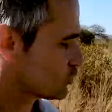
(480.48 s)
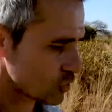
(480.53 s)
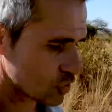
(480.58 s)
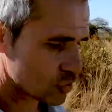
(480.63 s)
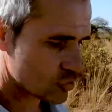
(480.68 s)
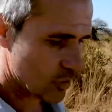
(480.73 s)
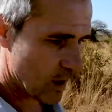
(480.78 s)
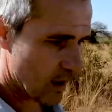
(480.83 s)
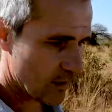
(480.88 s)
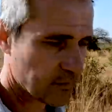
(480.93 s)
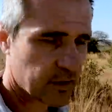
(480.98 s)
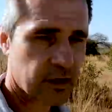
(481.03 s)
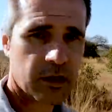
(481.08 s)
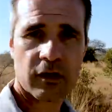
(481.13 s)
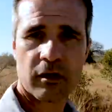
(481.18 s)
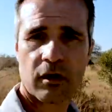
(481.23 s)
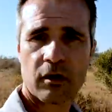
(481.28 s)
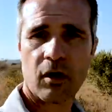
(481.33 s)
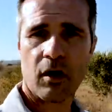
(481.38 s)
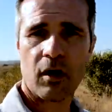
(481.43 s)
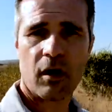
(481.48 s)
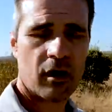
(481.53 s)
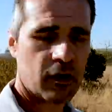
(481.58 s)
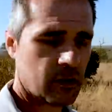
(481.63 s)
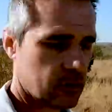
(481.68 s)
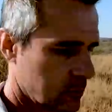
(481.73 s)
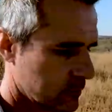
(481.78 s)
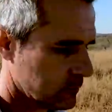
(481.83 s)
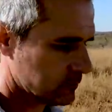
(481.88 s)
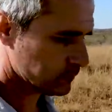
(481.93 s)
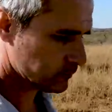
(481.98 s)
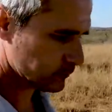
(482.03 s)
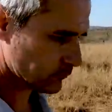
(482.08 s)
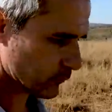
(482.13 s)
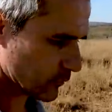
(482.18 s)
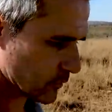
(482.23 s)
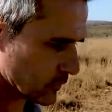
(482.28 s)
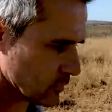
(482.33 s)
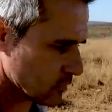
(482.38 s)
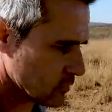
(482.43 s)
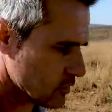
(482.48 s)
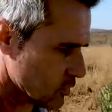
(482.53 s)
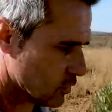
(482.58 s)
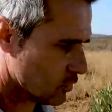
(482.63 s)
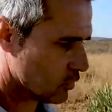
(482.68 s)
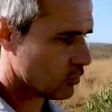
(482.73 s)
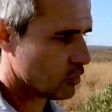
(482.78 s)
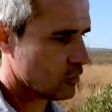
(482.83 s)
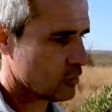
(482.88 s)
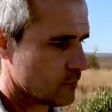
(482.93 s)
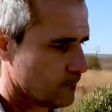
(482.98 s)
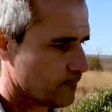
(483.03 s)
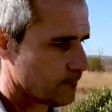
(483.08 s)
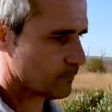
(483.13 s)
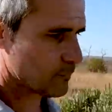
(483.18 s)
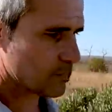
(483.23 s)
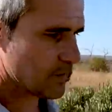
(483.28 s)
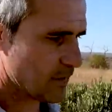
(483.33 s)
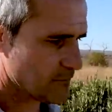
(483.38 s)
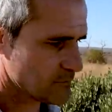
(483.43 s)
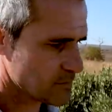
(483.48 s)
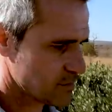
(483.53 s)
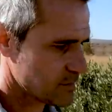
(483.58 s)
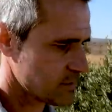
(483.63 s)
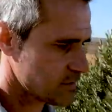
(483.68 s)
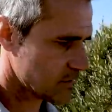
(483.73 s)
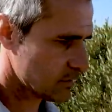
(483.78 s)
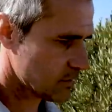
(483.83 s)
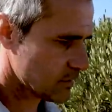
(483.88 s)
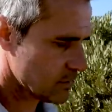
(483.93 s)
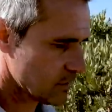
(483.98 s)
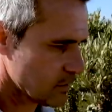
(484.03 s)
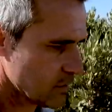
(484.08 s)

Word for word: just driving in the car, Thor loves it.